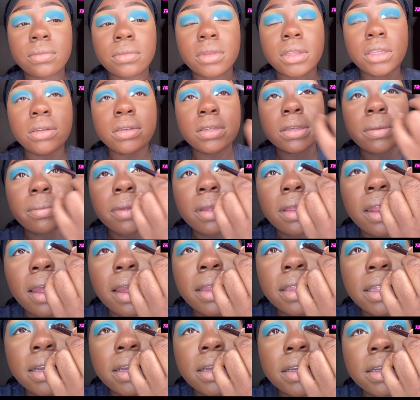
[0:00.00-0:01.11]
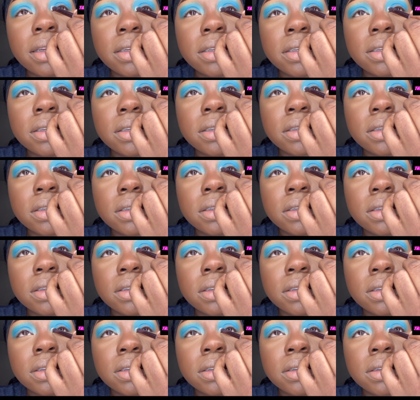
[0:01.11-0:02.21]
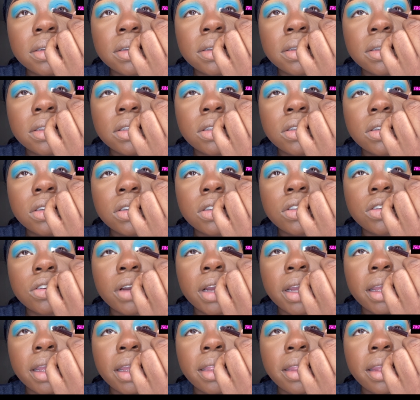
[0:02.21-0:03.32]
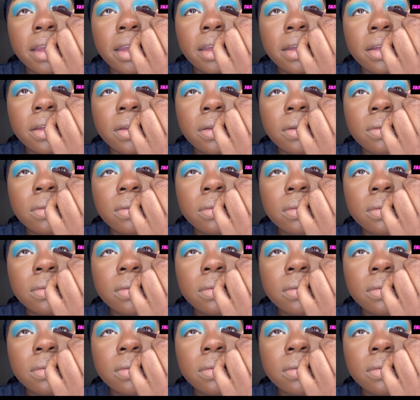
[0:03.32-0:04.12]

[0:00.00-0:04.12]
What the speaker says: do something like this. Just drag it down.